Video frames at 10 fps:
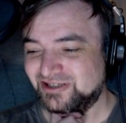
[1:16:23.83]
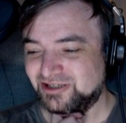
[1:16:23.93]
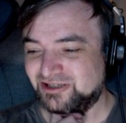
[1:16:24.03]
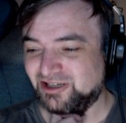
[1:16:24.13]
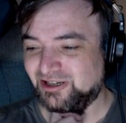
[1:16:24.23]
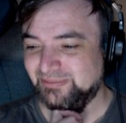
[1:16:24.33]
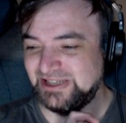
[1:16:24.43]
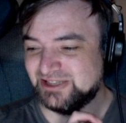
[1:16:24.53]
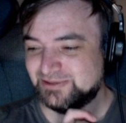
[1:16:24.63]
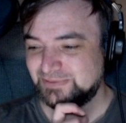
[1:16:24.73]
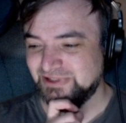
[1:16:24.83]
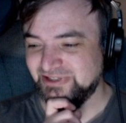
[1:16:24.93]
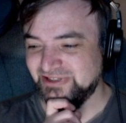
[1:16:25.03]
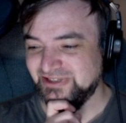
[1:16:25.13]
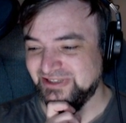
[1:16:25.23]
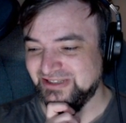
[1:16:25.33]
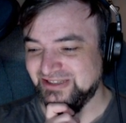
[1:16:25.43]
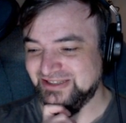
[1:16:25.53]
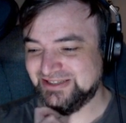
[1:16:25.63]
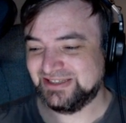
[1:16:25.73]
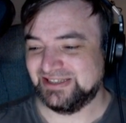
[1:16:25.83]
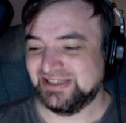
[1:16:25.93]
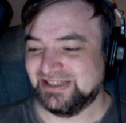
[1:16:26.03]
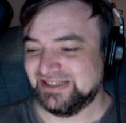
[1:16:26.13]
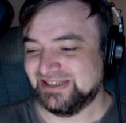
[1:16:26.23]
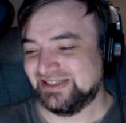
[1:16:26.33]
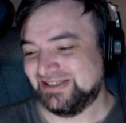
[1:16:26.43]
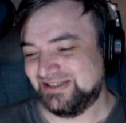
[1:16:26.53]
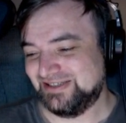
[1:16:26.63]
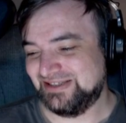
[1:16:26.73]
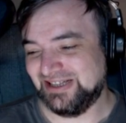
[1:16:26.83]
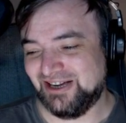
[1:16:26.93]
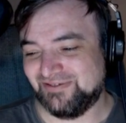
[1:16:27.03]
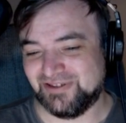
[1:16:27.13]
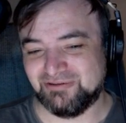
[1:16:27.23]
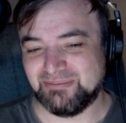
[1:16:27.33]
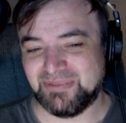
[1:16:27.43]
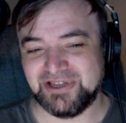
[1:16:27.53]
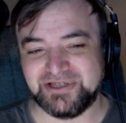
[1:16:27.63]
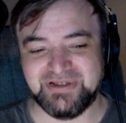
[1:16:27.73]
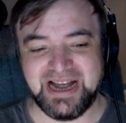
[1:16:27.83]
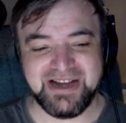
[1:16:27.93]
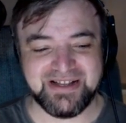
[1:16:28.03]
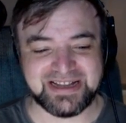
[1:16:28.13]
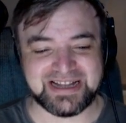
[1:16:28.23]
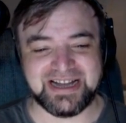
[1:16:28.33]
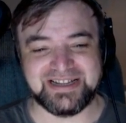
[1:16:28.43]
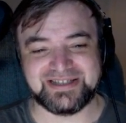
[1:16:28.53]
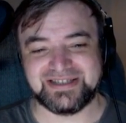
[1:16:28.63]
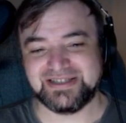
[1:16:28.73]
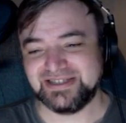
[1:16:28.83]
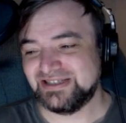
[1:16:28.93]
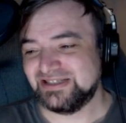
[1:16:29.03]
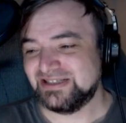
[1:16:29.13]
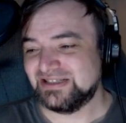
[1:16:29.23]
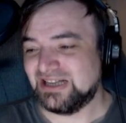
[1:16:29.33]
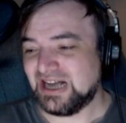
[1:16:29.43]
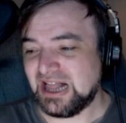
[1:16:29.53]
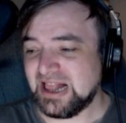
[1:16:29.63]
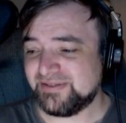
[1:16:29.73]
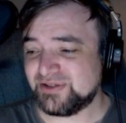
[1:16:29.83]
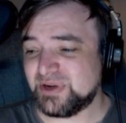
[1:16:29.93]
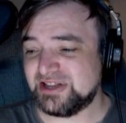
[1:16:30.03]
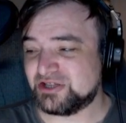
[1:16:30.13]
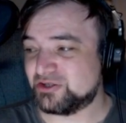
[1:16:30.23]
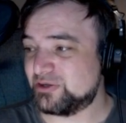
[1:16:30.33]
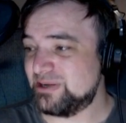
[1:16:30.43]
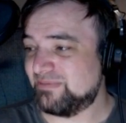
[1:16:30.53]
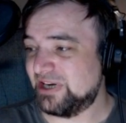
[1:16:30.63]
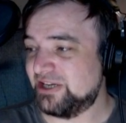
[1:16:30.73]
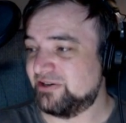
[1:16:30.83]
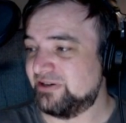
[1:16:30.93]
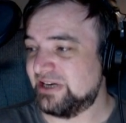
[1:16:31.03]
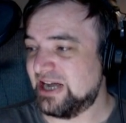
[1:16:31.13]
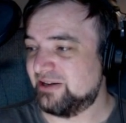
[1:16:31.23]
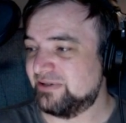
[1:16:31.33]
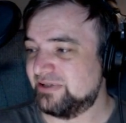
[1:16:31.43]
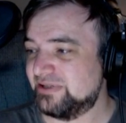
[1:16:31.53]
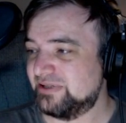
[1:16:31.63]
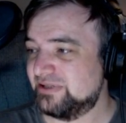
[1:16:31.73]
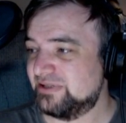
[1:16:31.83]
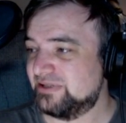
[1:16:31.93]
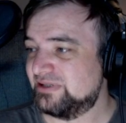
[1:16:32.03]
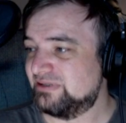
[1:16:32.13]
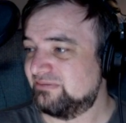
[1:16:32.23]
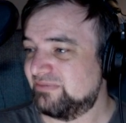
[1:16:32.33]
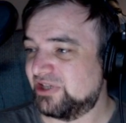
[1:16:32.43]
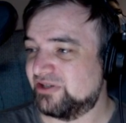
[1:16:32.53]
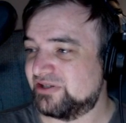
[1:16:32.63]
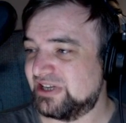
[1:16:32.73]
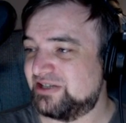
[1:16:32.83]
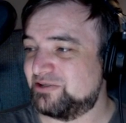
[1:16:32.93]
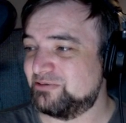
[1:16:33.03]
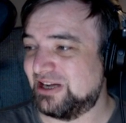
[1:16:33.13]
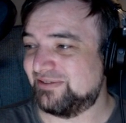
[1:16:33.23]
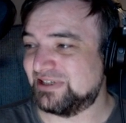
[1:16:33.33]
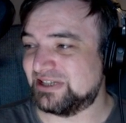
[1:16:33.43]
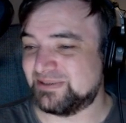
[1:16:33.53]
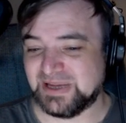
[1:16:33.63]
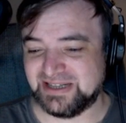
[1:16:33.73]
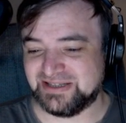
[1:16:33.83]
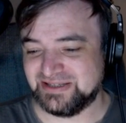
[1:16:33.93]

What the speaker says: Comment, please. They are for 1.2. Anyway, guys, I'll have to end the stream by here now, because I do have to get to bed.